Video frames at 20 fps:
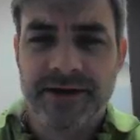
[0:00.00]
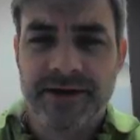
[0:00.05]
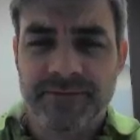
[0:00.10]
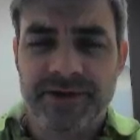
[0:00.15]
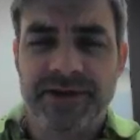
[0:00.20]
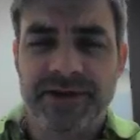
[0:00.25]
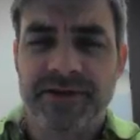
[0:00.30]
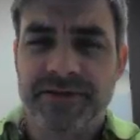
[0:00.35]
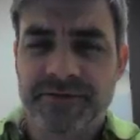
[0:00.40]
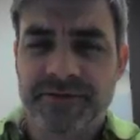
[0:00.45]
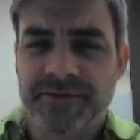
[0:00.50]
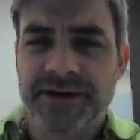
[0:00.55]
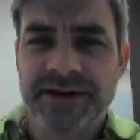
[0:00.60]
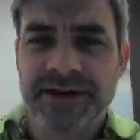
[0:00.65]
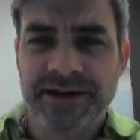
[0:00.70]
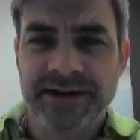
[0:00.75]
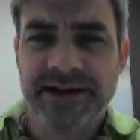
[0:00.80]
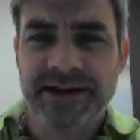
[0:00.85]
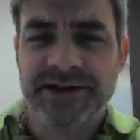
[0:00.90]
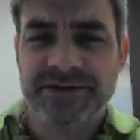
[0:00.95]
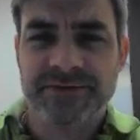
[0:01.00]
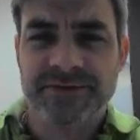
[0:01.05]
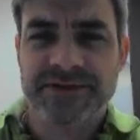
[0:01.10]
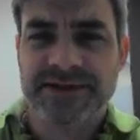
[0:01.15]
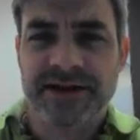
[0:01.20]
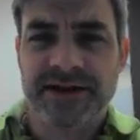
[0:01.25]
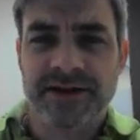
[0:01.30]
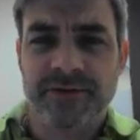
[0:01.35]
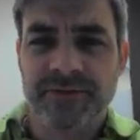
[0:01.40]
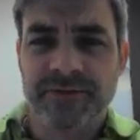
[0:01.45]
But the 3
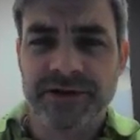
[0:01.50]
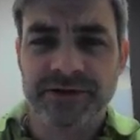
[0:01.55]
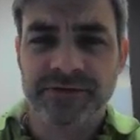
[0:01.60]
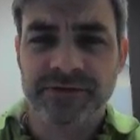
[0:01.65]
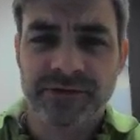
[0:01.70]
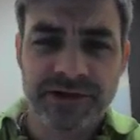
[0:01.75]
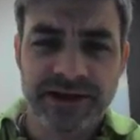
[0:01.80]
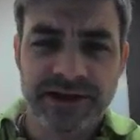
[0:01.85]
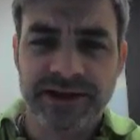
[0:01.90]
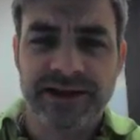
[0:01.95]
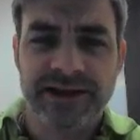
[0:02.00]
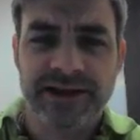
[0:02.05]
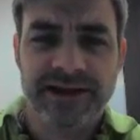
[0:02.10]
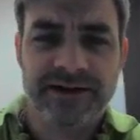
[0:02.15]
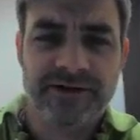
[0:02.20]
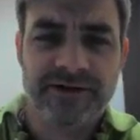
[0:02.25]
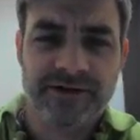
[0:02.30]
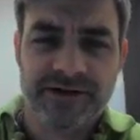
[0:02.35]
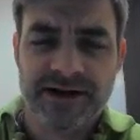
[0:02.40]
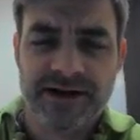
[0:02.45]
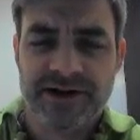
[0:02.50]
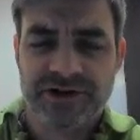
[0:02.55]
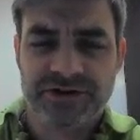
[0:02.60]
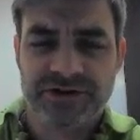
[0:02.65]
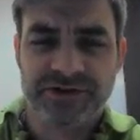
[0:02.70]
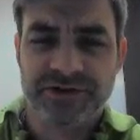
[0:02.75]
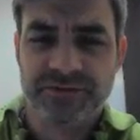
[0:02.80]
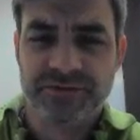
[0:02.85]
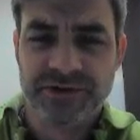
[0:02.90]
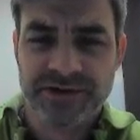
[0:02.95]
engagements that I'll be looking at are
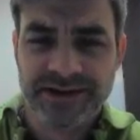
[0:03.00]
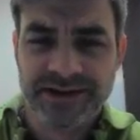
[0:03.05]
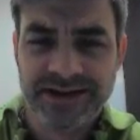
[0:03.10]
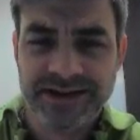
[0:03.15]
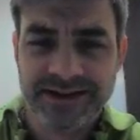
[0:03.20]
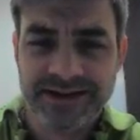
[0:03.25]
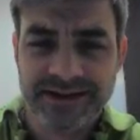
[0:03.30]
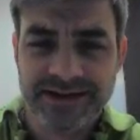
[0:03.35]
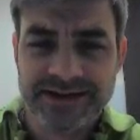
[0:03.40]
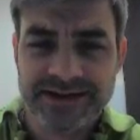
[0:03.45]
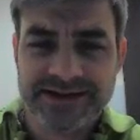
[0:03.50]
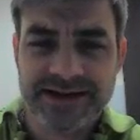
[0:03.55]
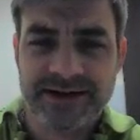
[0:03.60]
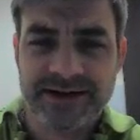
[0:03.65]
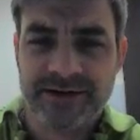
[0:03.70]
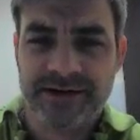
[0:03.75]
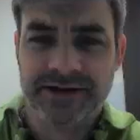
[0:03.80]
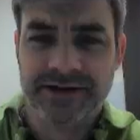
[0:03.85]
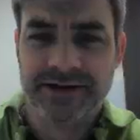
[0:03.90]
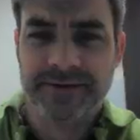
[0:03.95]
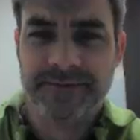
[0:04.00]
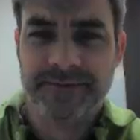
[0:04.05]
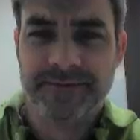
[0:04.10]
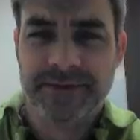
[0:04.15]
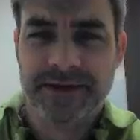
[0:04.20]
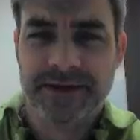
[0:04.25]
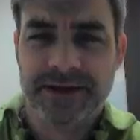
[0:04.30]
actually within this area.